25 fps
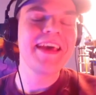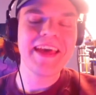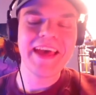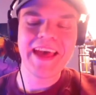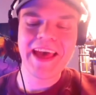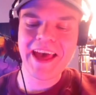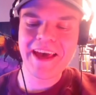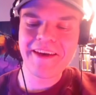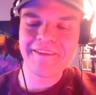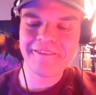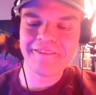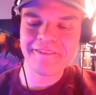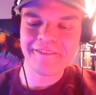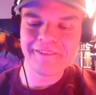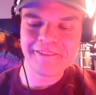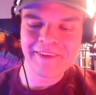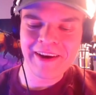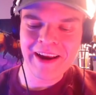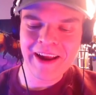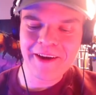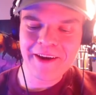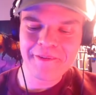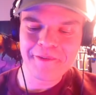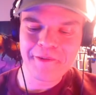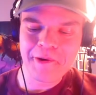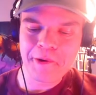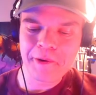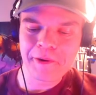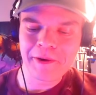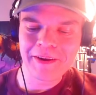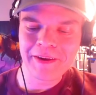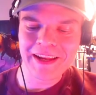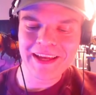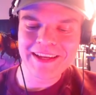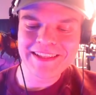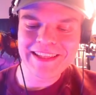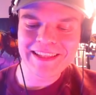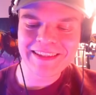have now
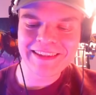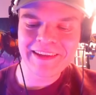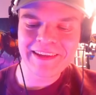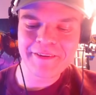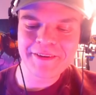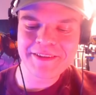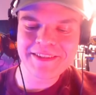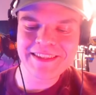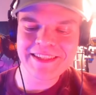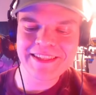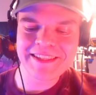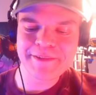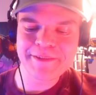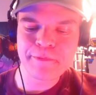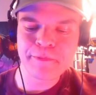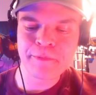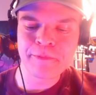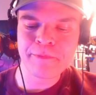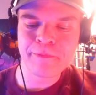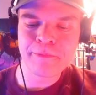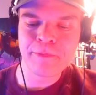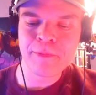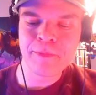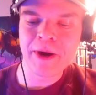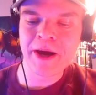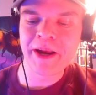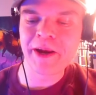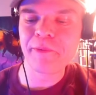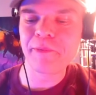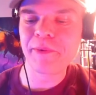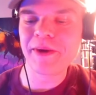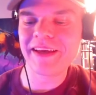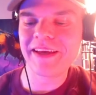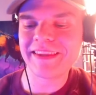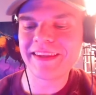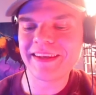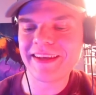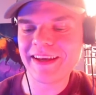realized that there is this one
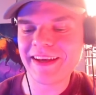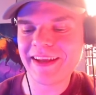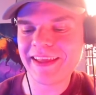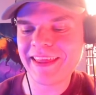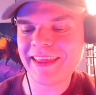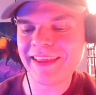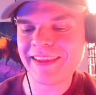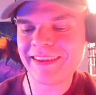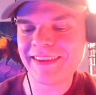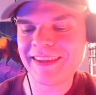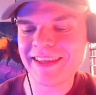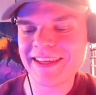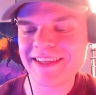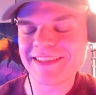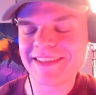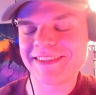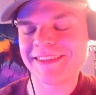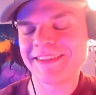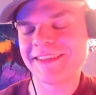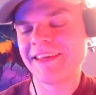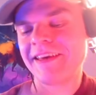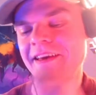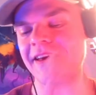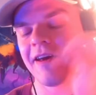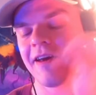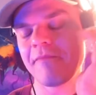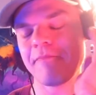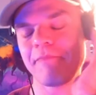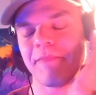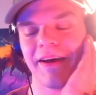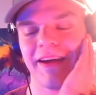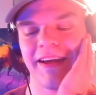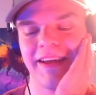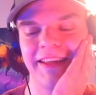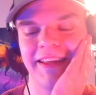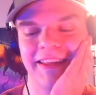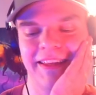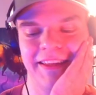way that I can test
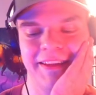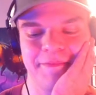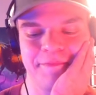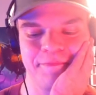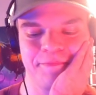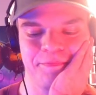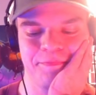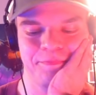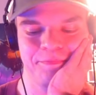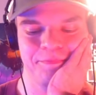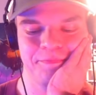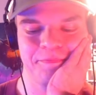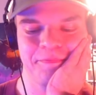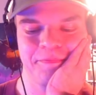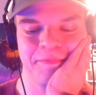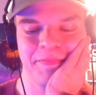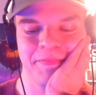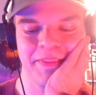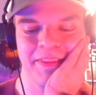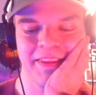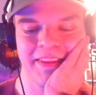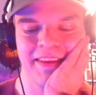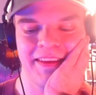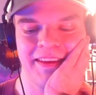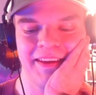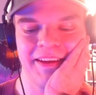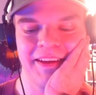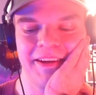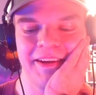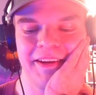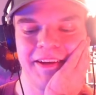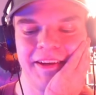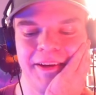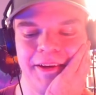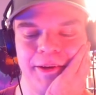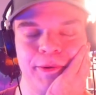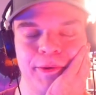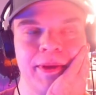by
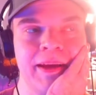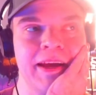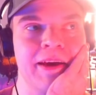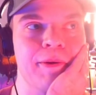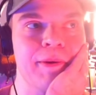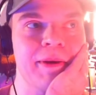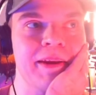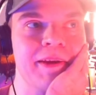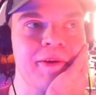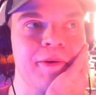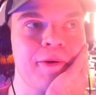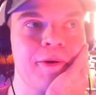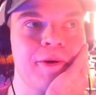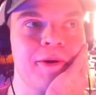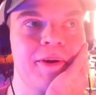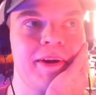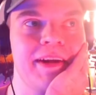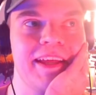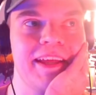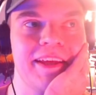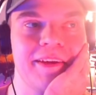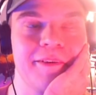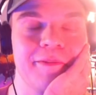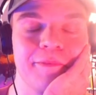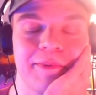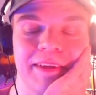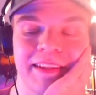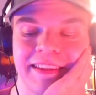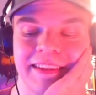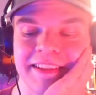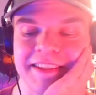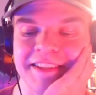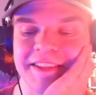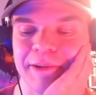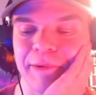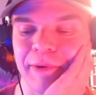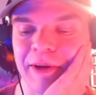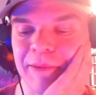doing a recording with the
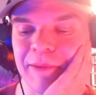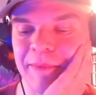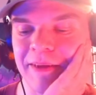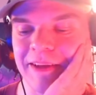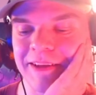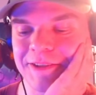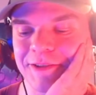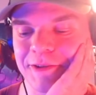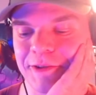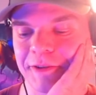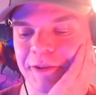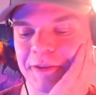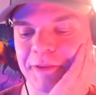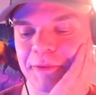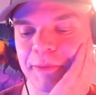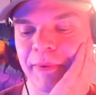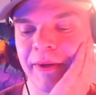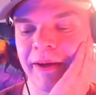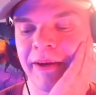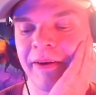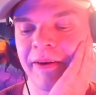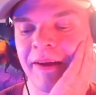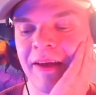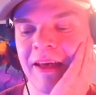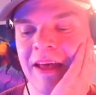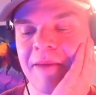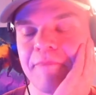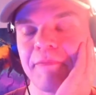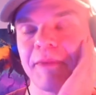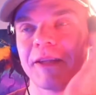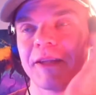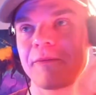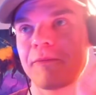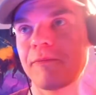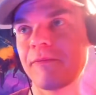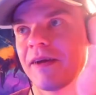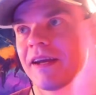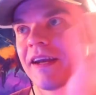streaming software,
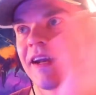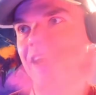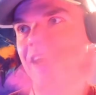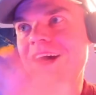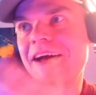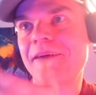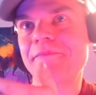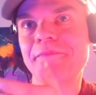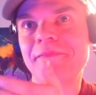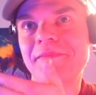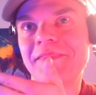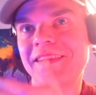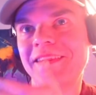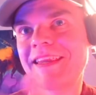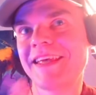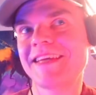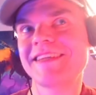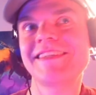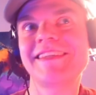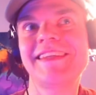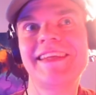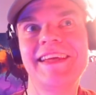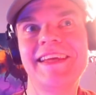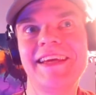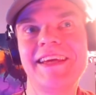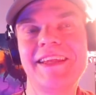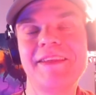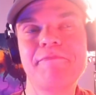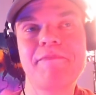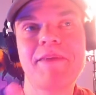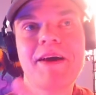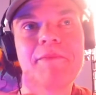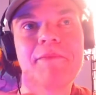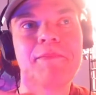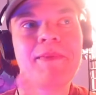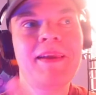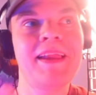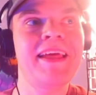but when I'm testing it
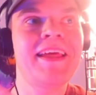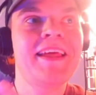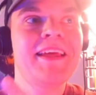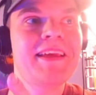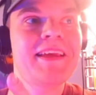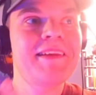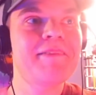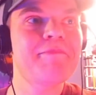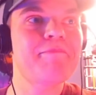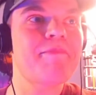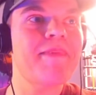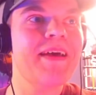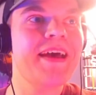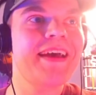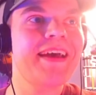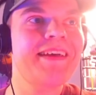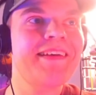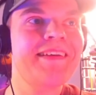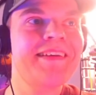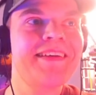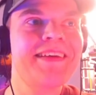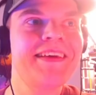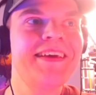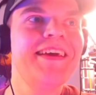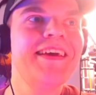by playing it back,